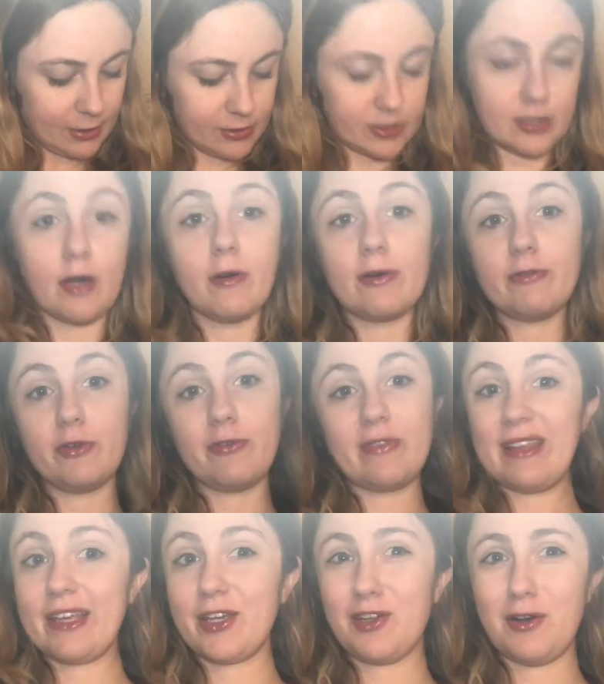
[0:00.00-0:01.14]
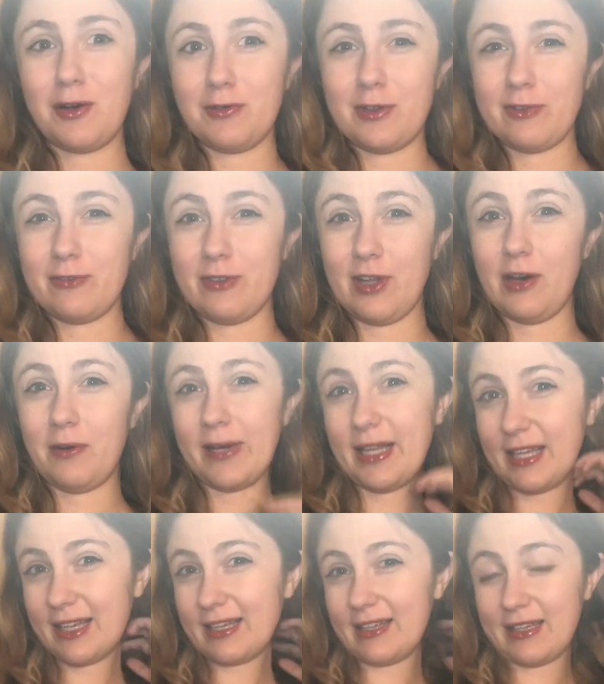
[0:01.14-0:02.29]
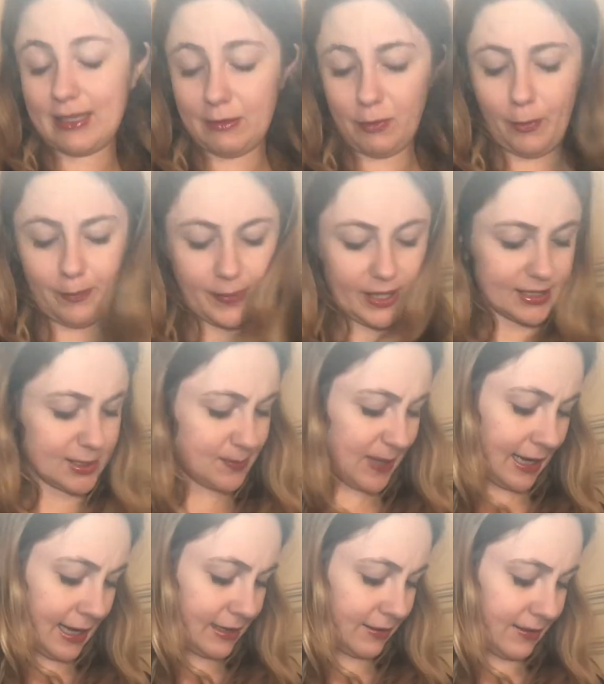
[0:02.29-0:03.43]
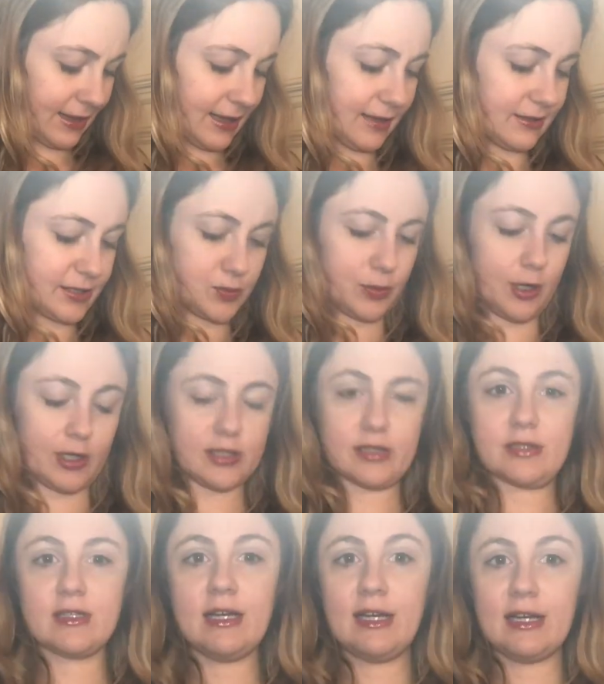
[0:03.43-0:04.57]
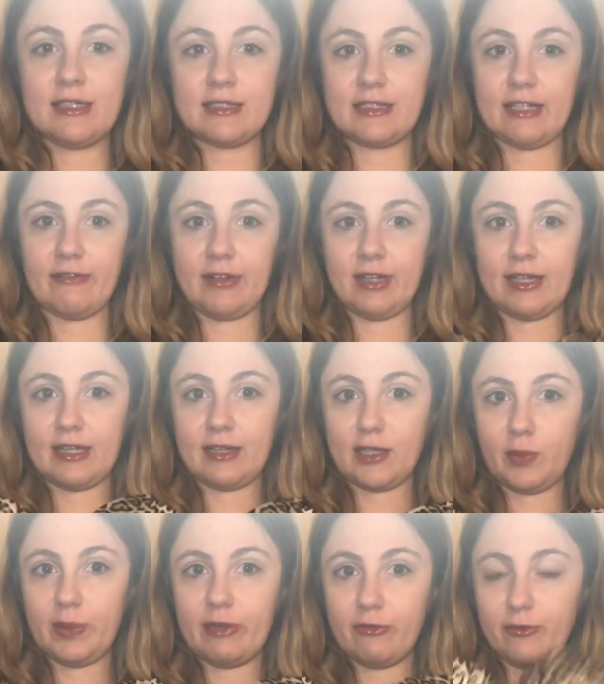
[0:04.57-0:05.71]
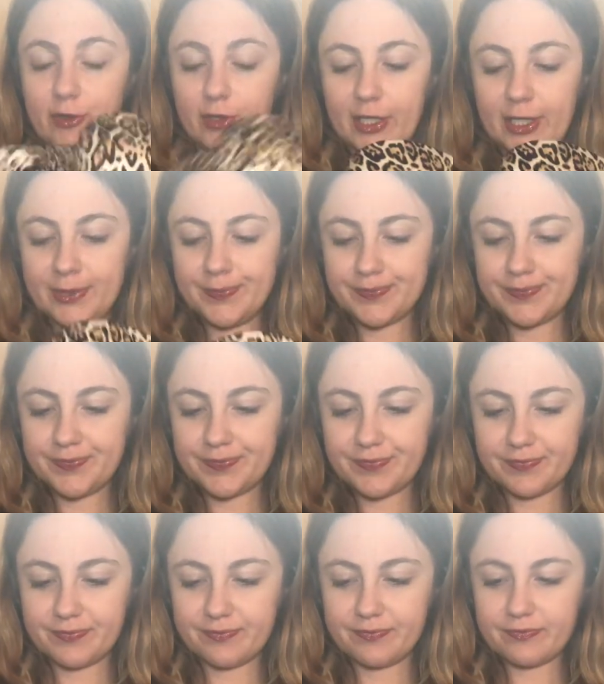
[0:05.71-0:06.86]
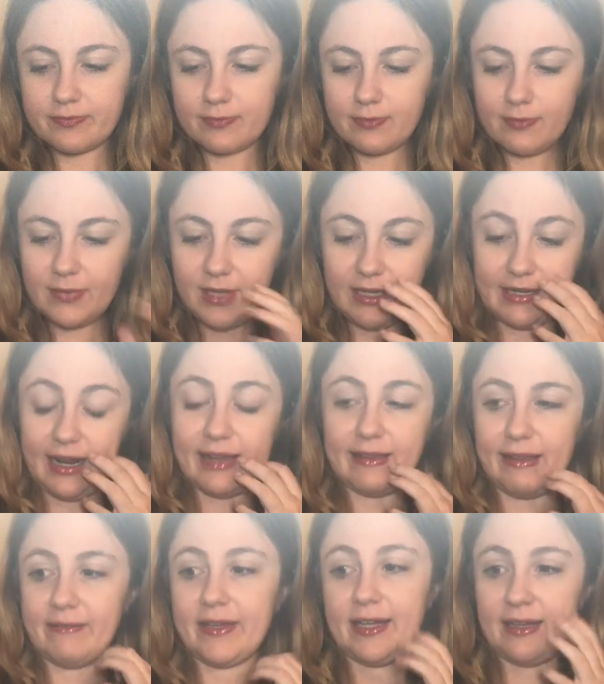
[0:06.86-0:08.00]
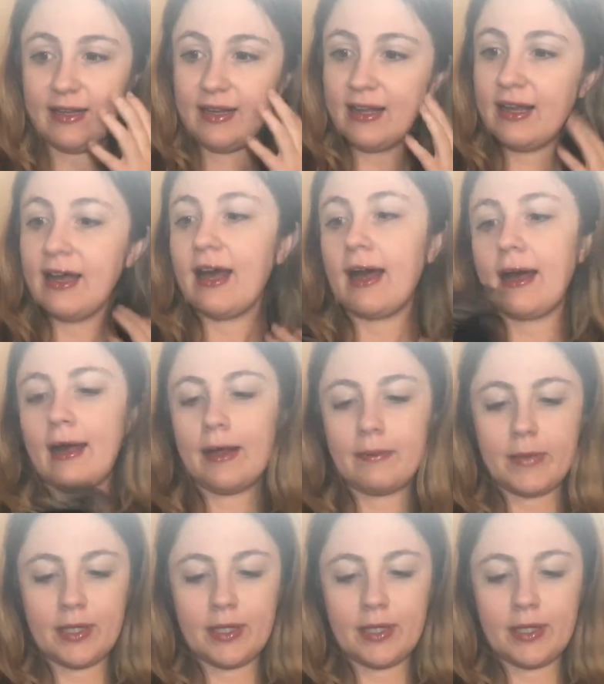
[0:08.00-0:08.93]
So if you feel like you're overflowing, like it won't be as bad on that. This bra is definitely a little bit fuller, and I love it.